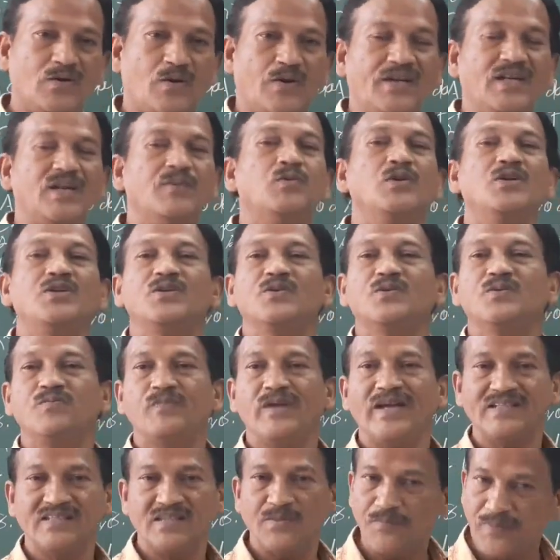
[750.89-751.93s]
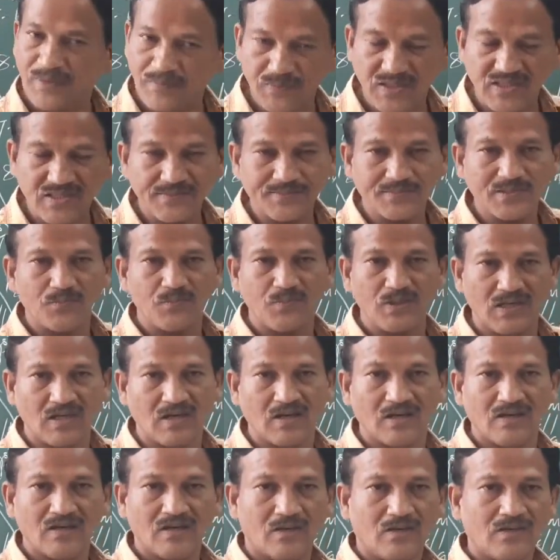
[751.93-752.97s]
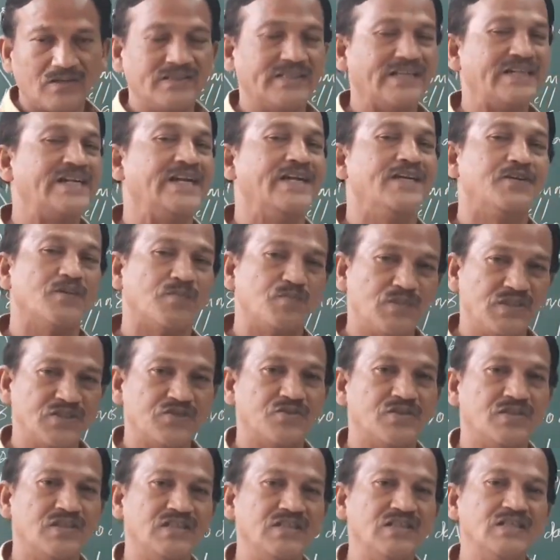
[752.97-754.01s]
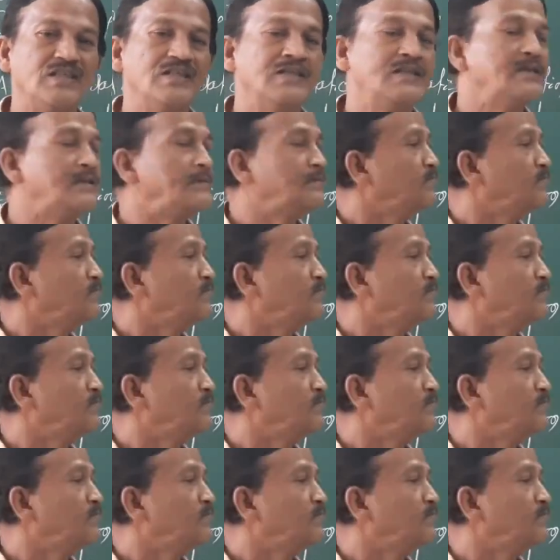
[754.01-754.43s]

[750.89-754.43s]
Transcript: unable to make the payment of the bill on the date of maturity,